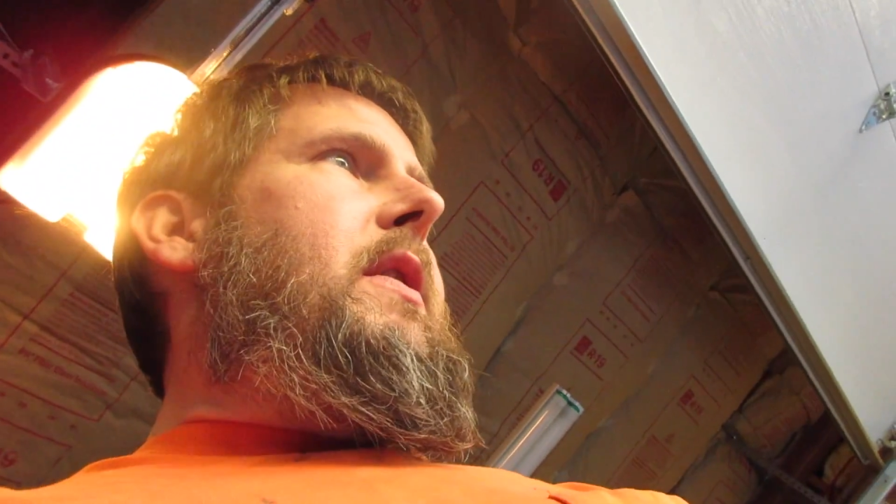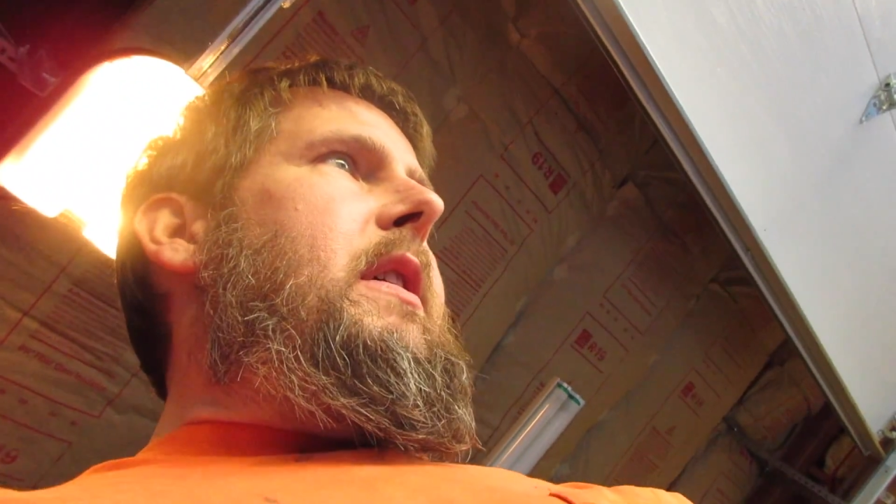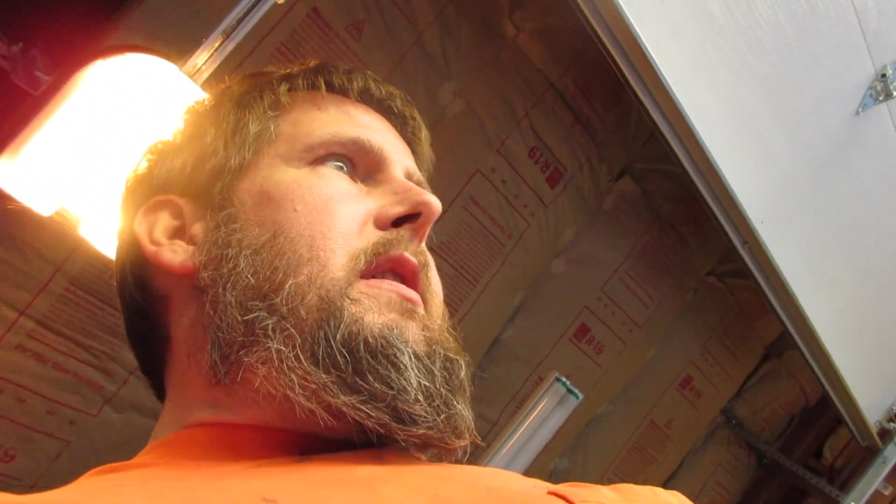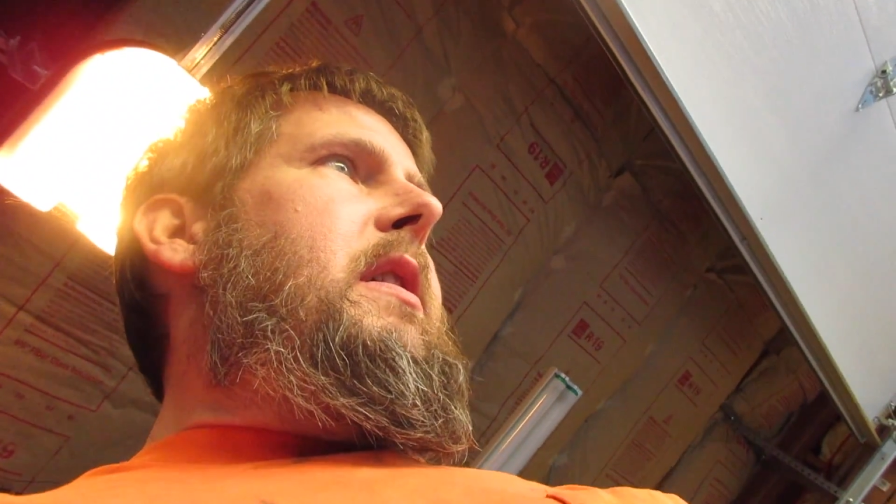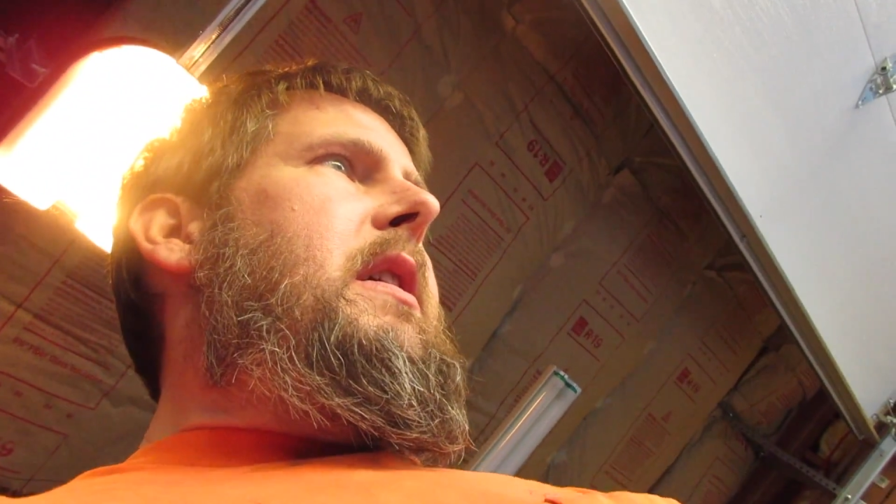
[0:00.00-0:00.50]

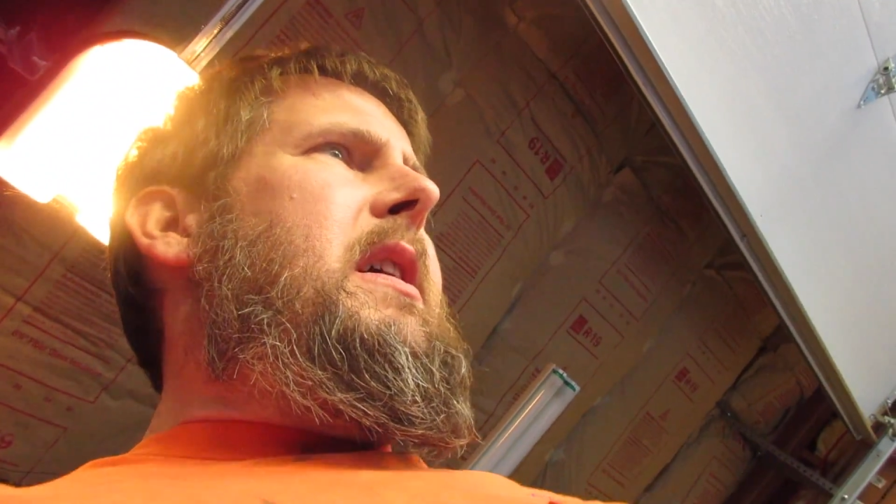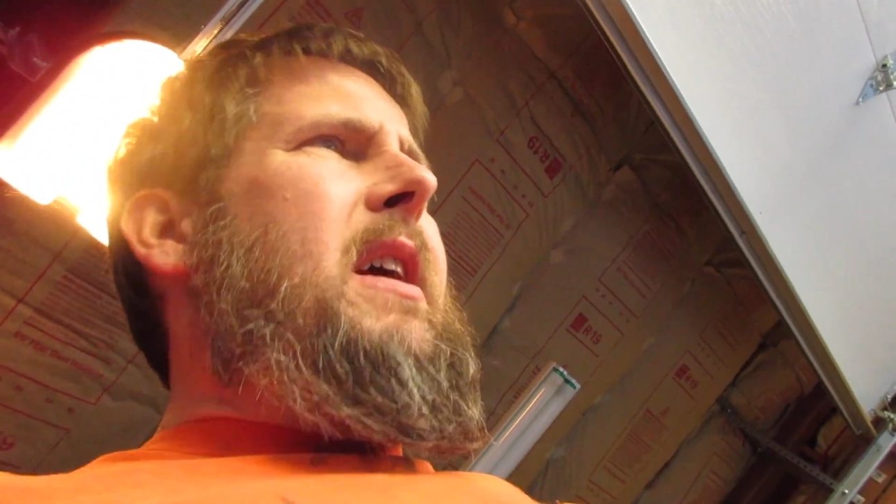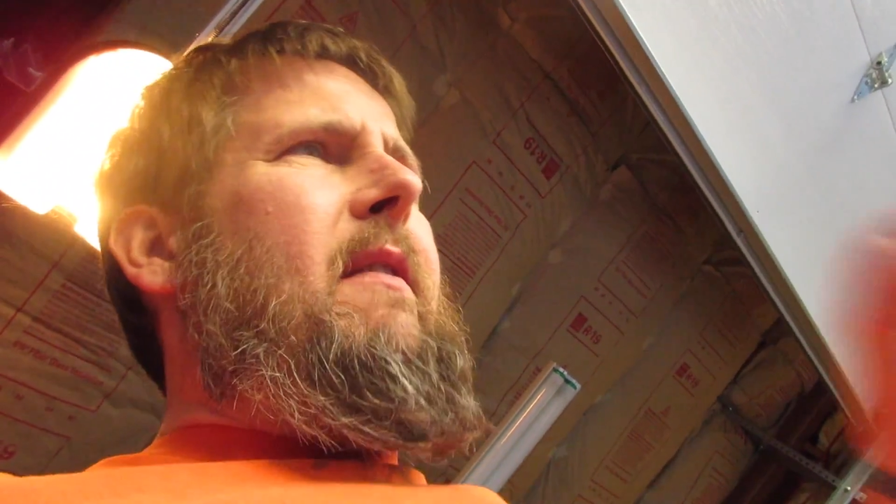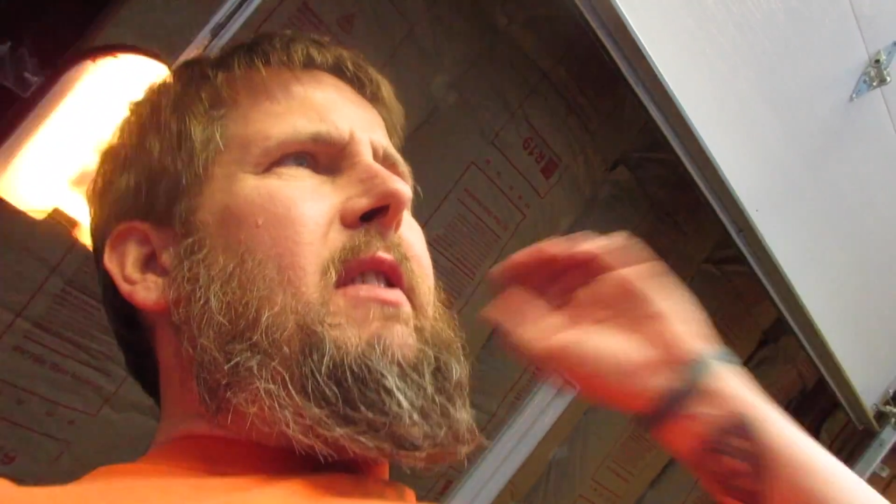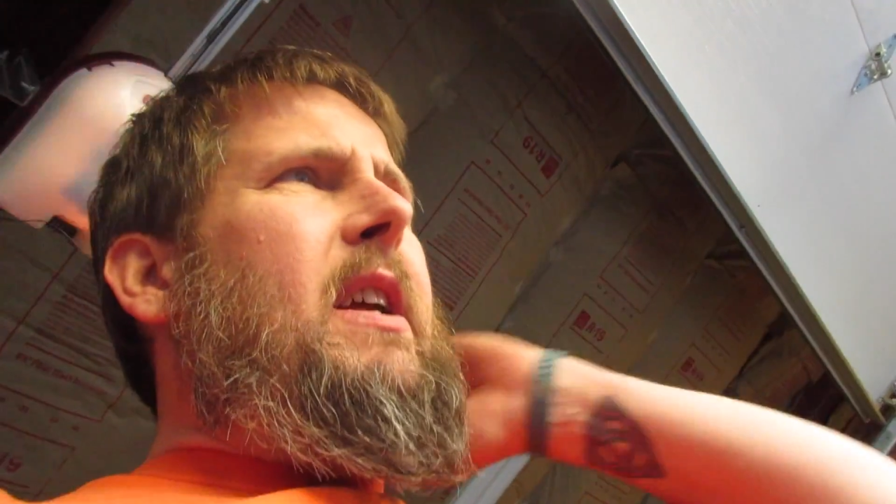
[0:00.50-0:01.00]
that
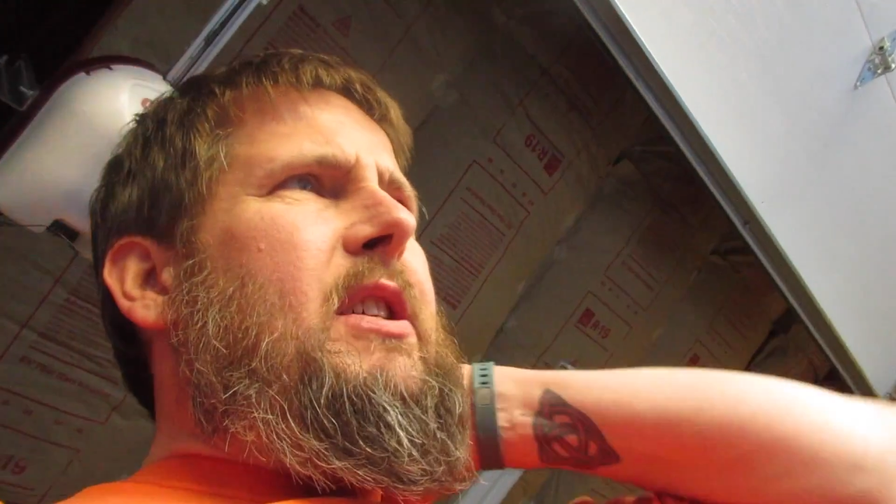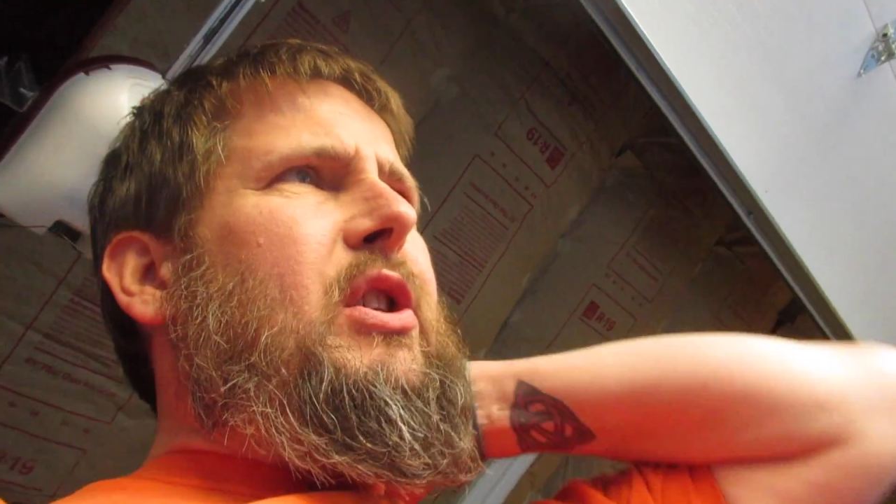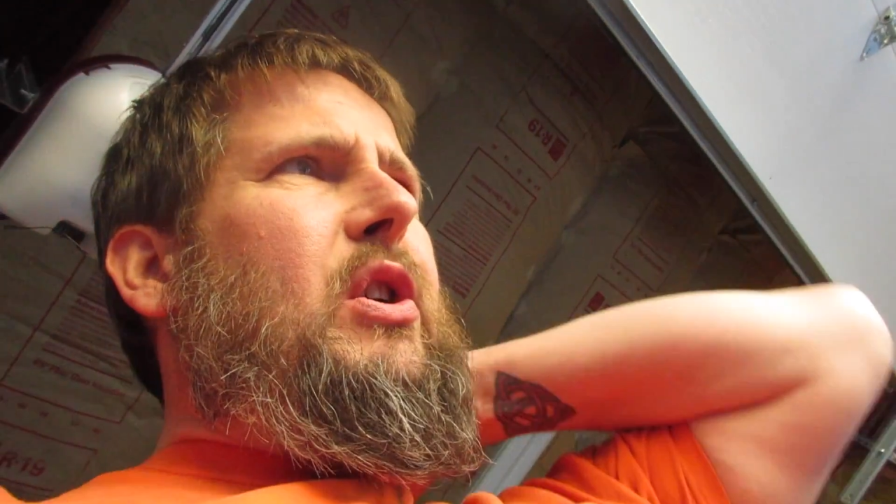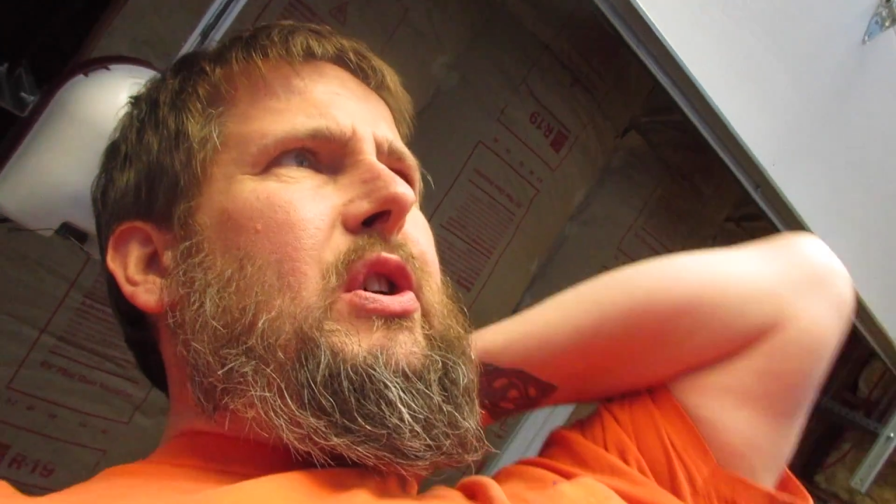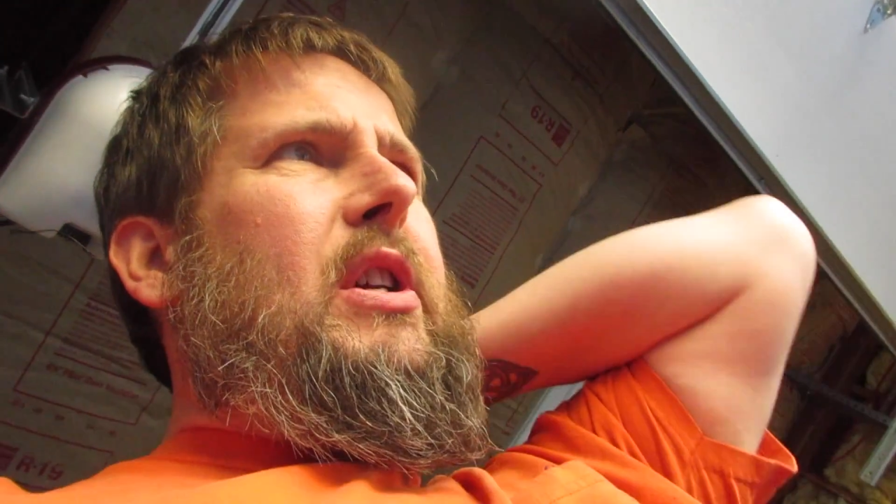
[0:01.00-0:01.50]
everything's
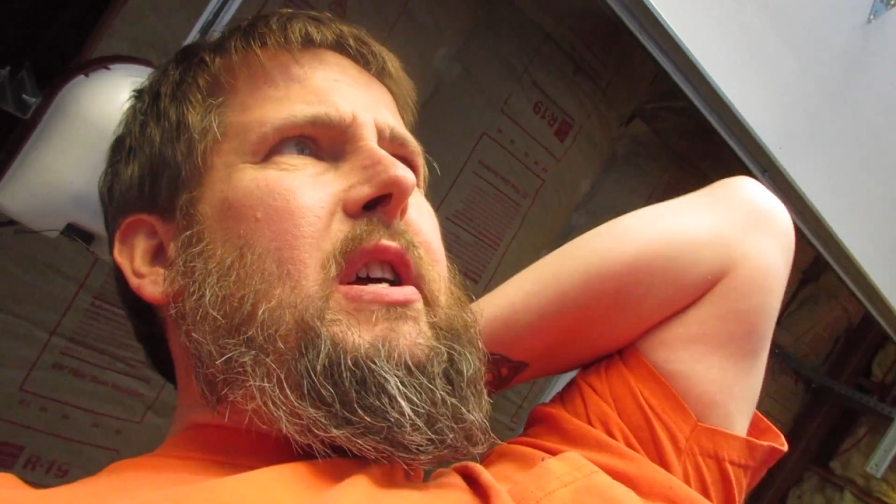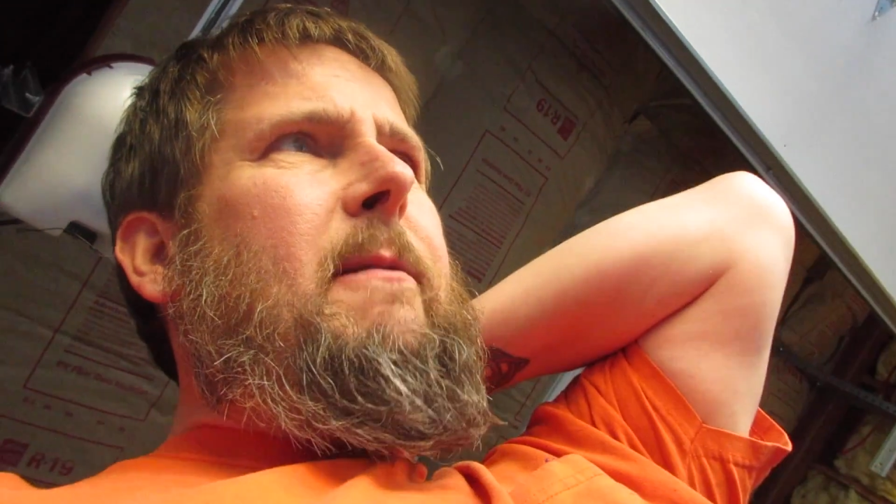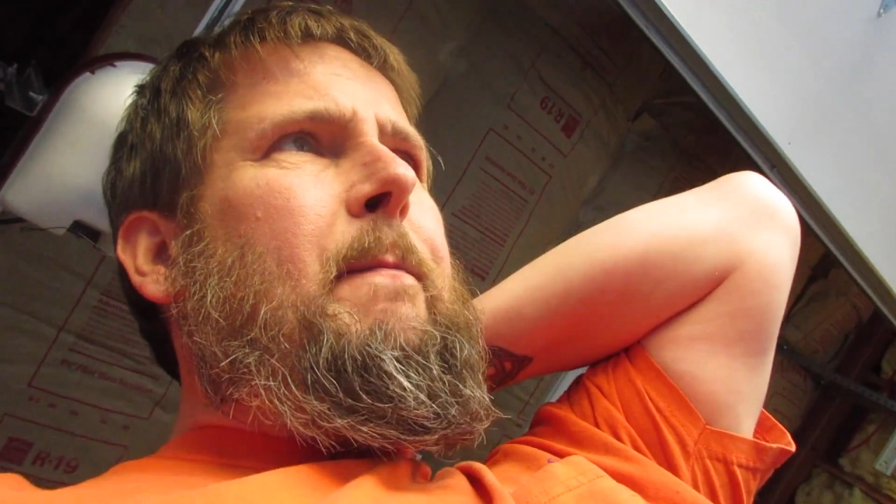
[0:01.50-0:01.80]
good